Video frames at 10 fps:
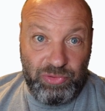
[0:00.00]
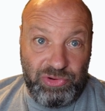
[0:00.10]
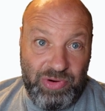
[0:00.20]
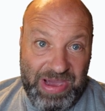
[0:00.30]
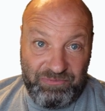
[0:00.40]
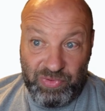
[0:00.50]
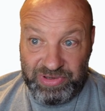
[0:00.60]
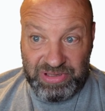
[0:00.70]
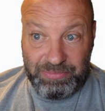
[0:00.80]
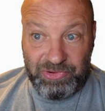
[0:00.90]
You have
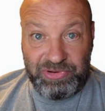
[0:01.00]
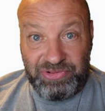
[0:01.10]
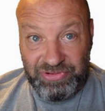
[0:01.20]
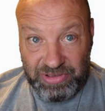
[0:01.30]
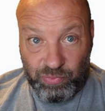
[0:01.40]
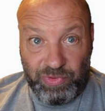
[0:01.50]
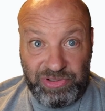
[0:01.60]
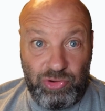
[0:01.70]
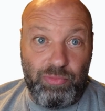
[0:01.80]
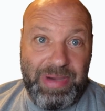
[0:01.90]
one similar to this. Will
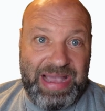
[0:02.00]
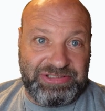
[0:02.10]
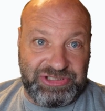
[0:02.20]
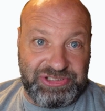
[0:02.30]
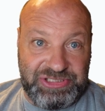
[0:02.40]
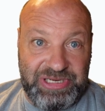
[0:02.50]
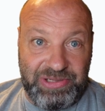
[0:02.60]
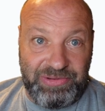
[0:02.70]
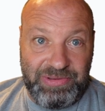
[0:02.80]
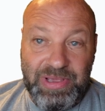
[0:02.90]
you match this
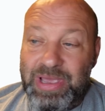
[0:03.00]
deal?